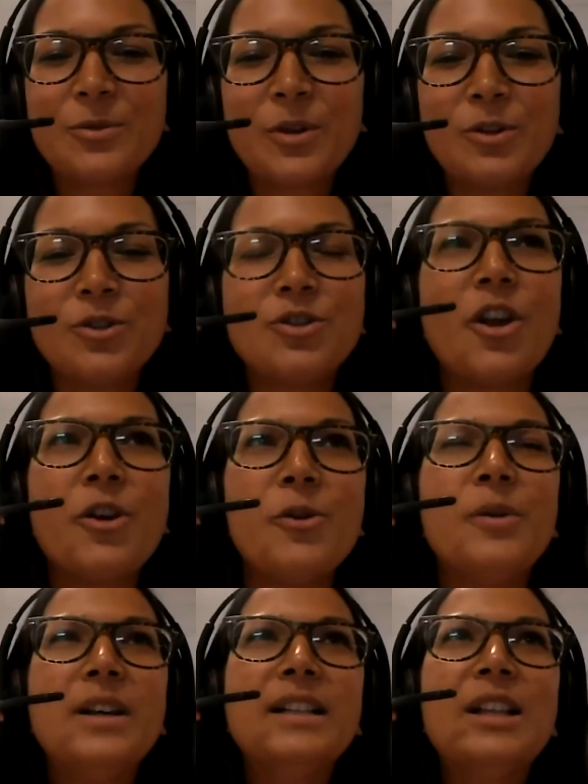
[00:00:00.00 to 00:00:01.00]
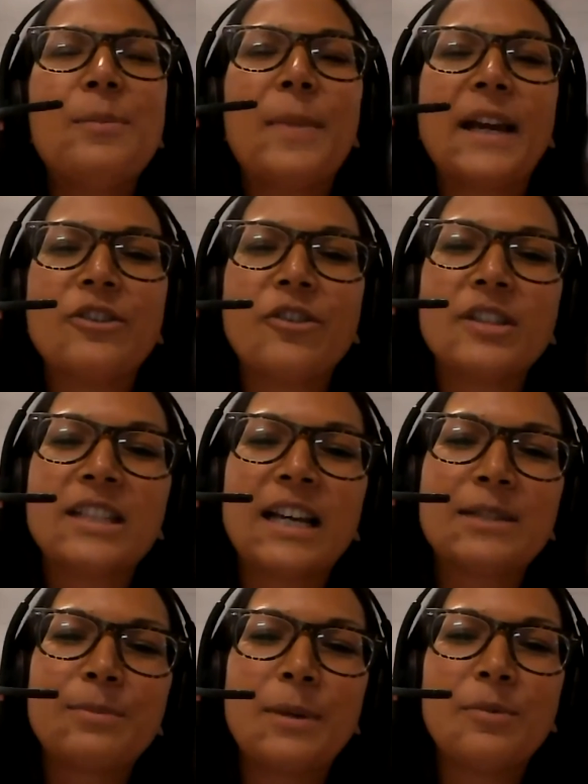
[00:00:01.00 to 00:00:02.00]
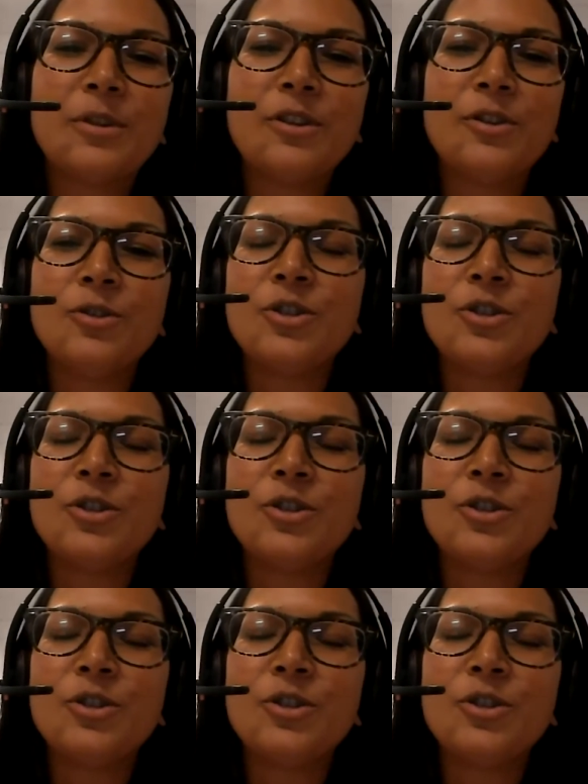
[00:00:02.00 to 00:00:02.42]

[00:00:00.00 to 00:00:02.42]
We all know minoritized people are